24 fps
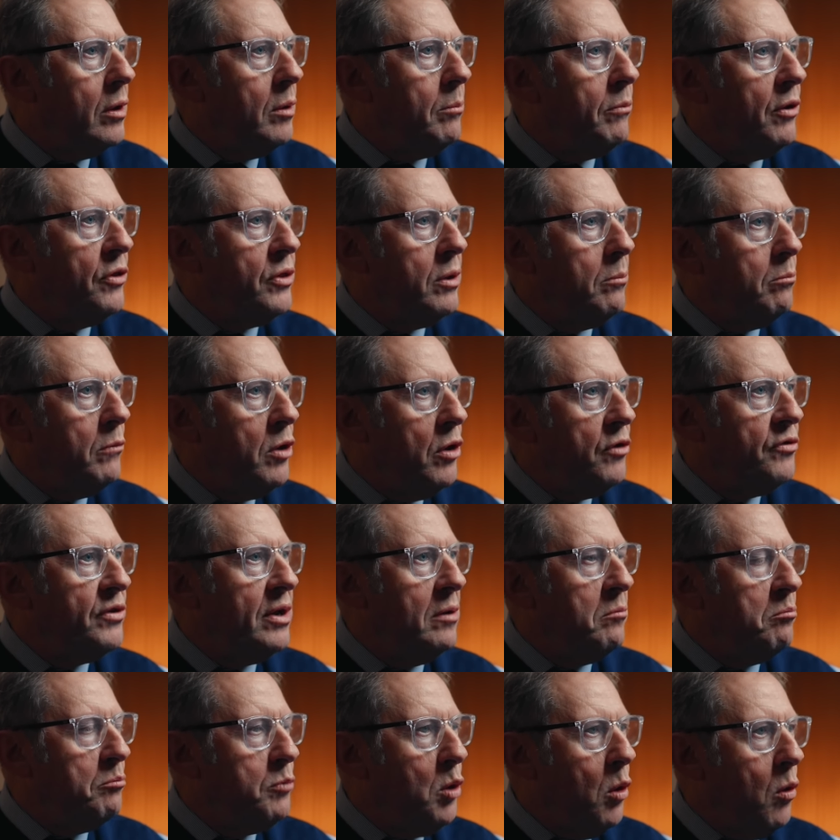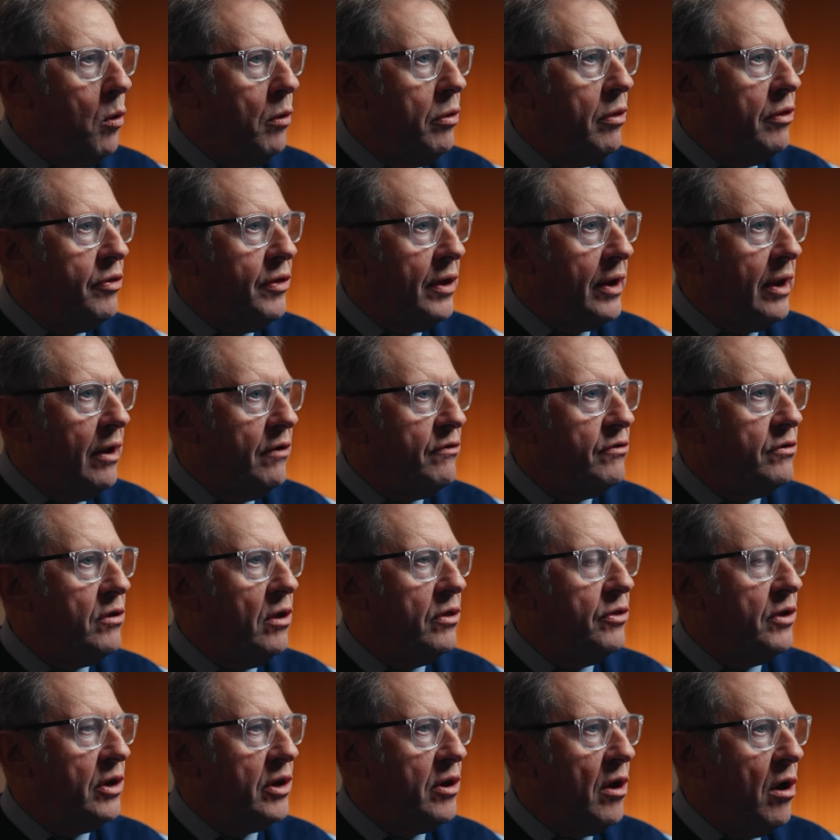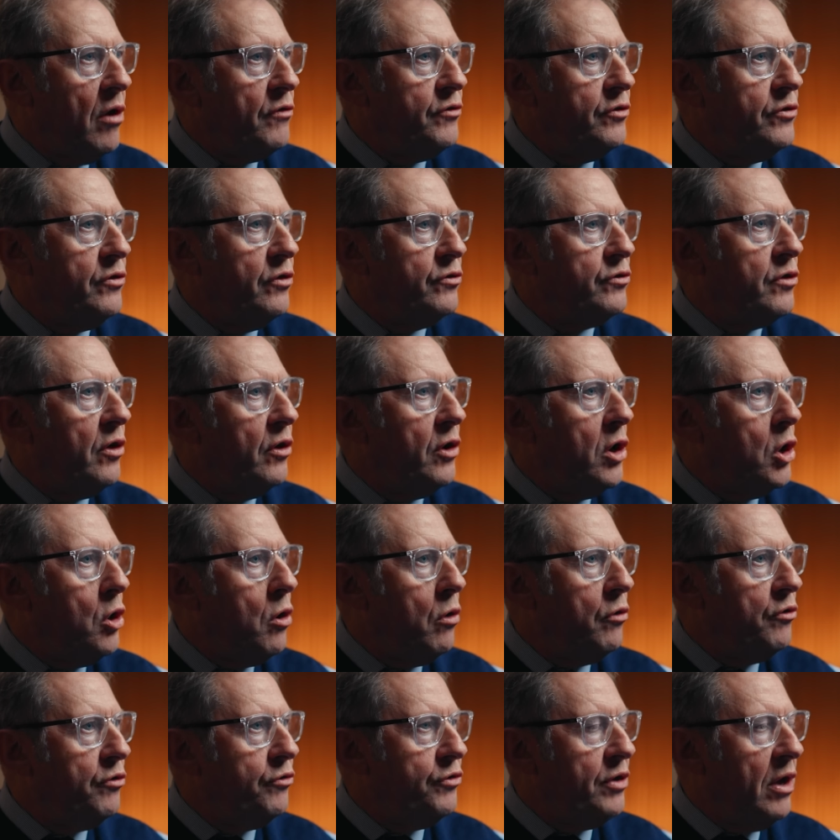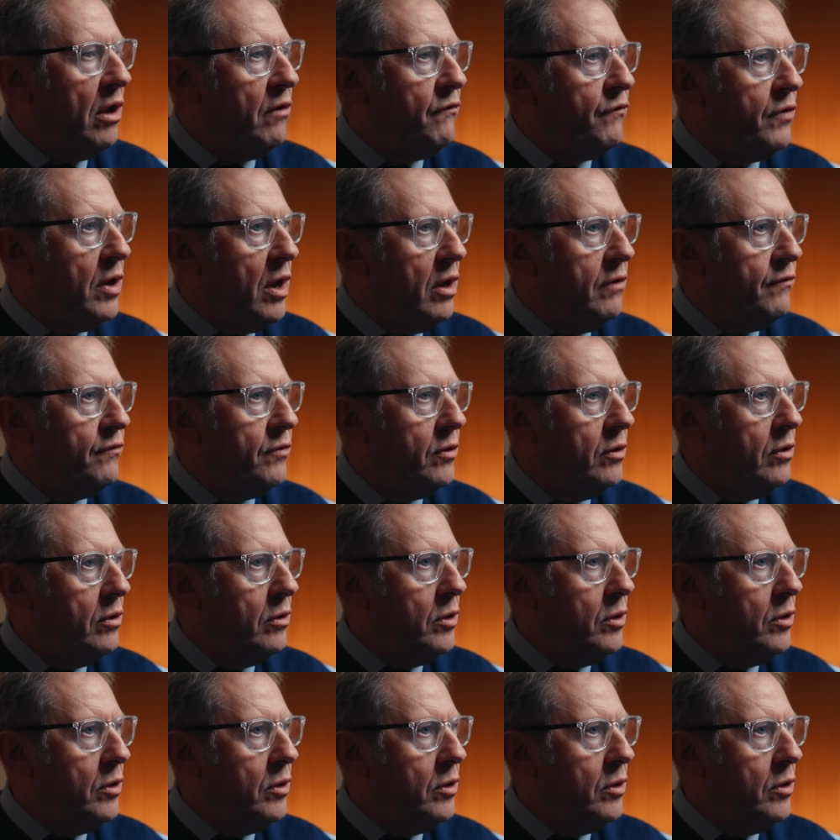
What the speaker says: But the most important thing is that the cartridge has got a long shelf life.